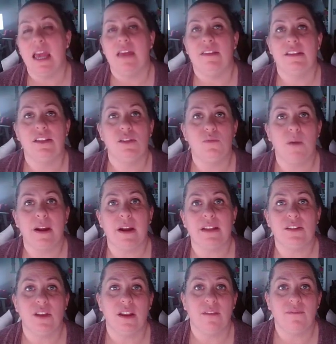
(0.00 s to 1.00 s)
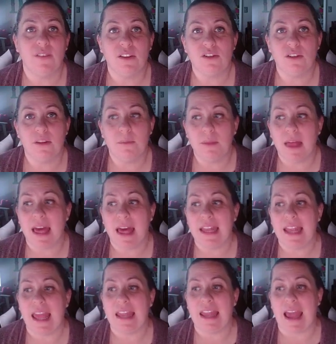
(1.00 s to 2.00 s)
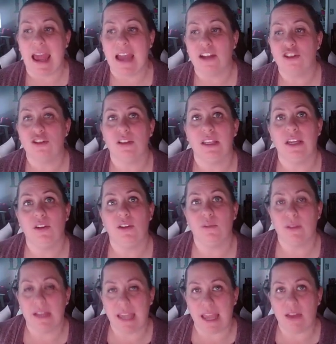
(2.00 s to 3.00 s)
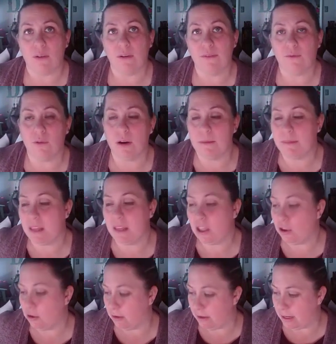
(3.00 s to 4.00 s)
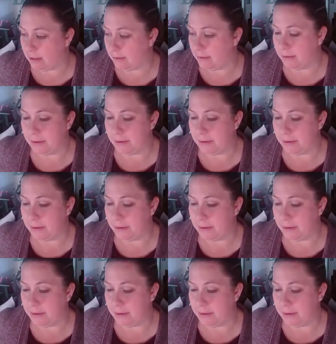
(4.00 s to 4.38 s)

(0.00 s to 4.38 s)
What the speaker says: This is where it's going to filter the blood and actually create or form the urine.